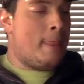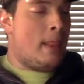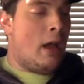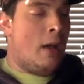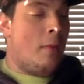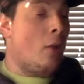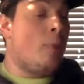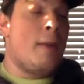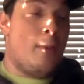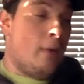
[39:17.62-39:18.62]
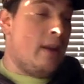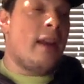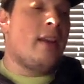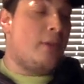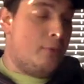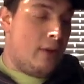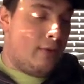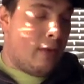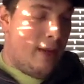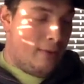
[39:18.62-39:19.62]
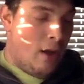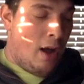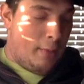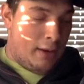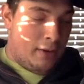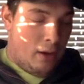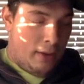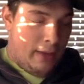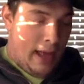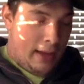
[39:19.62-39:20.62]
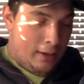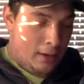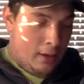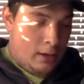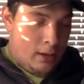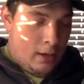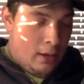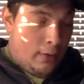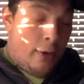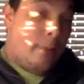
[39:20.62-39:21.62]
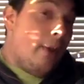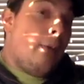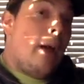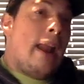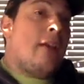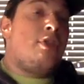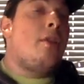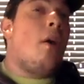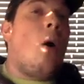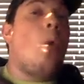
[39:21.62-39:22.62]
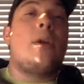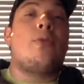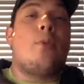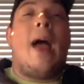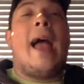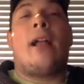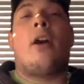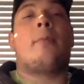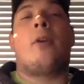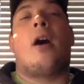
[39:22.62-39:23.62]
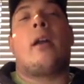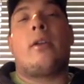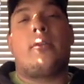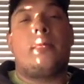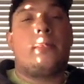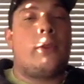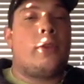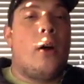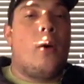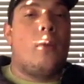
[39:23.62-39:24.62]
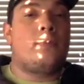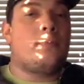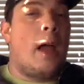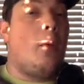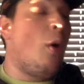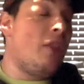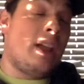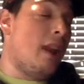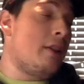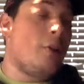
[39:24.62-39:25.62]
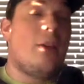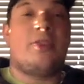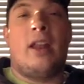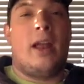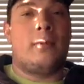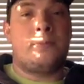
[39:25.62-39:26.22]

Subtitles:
other people in the industry have commented on that, and they're right. I shouldn't always rag on products. So I wasn't going to do this today.